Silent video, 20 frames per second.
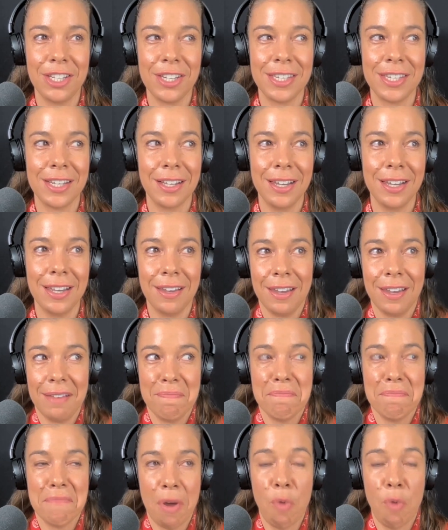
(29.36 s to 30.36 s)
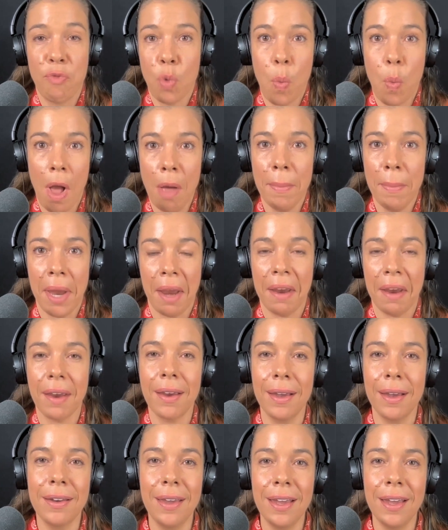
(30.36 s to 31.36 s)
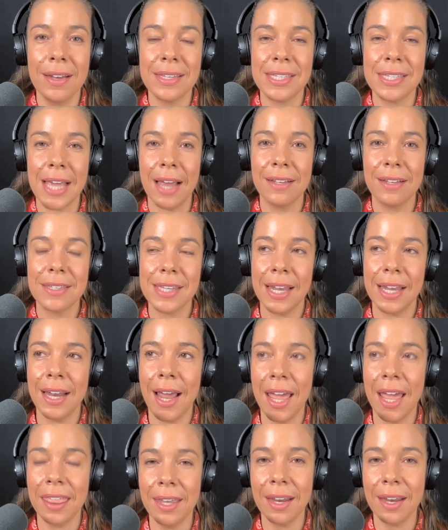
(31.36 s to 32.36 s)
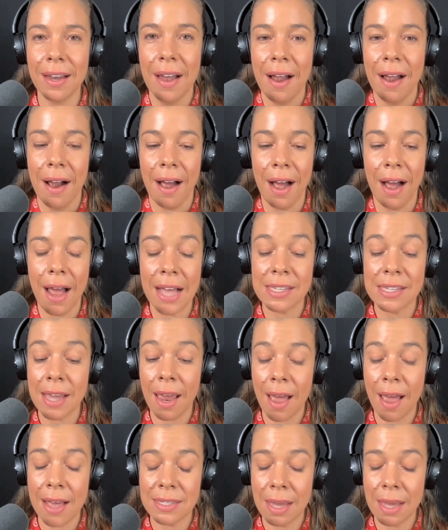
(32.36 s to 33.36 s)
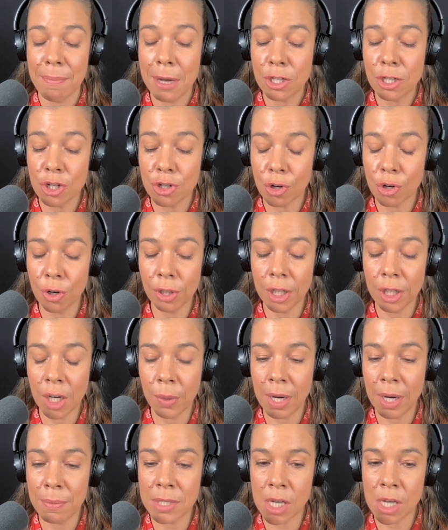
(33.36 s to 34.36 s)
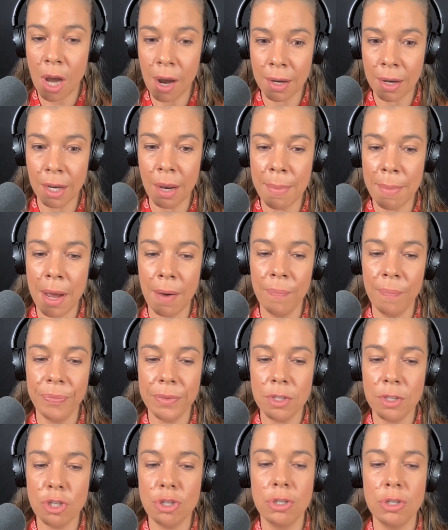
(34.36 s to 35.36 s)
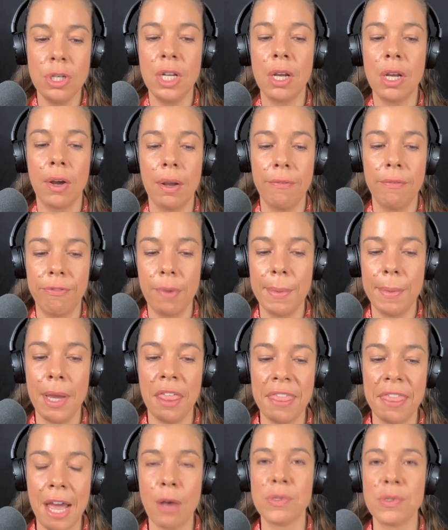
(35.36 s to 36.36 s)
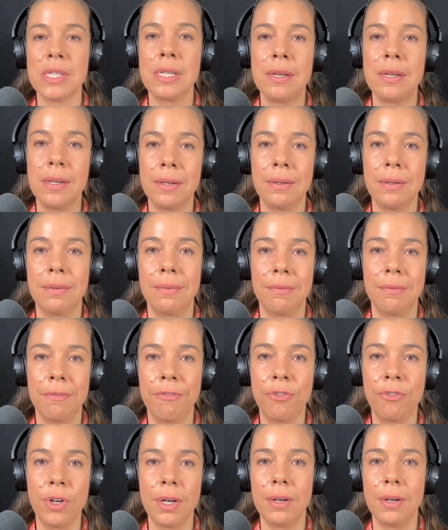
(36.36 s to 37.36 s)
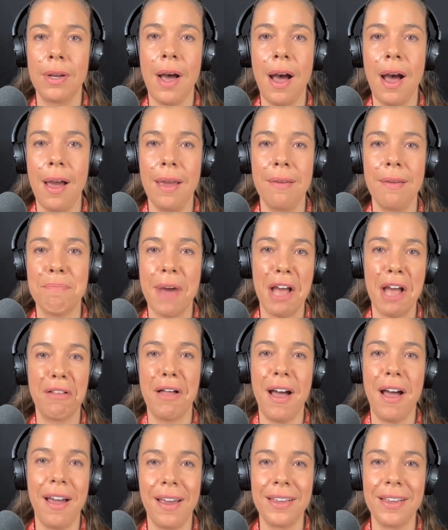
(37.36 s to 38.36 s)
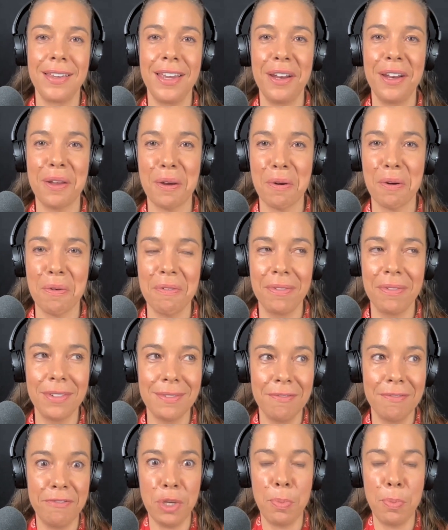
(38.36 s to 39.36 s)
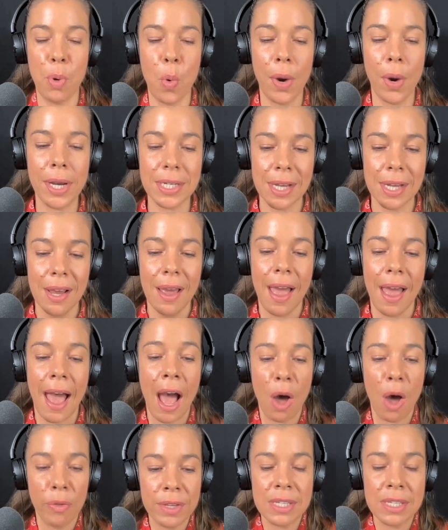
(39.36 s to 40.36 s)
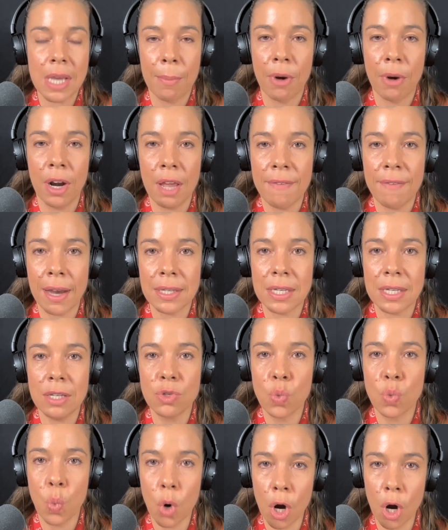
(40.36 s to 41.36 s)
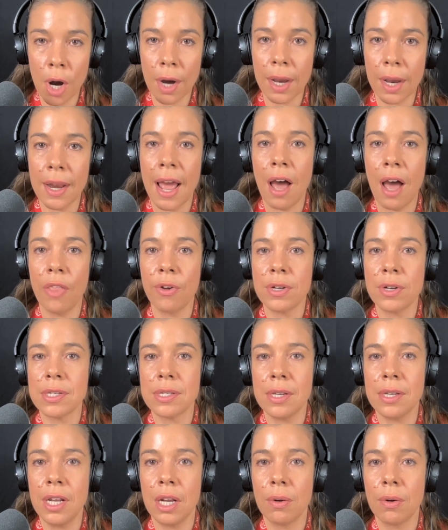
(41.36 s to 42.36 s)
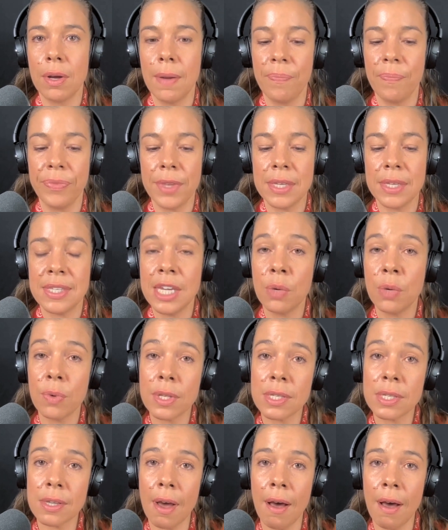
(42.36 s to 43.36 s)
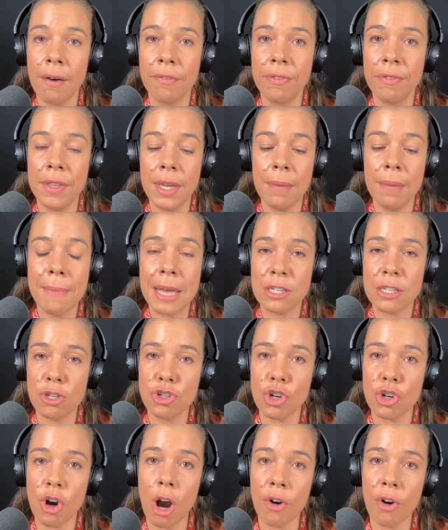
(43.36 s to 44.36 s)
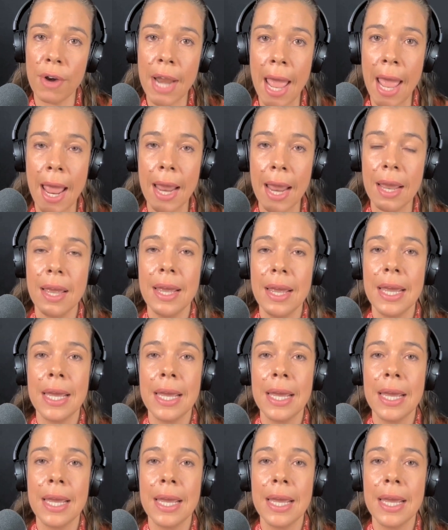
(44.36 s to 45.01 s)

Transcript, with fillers: just it, overwhelming in, in a sense. And I think, uh, as I as I mentioned earlier, when I was talking about, you know, from a thousand foot high, mile high, you know, viewpoint, how these mRNA vaccines work and how there's, you know, a sequence of the messenger R N A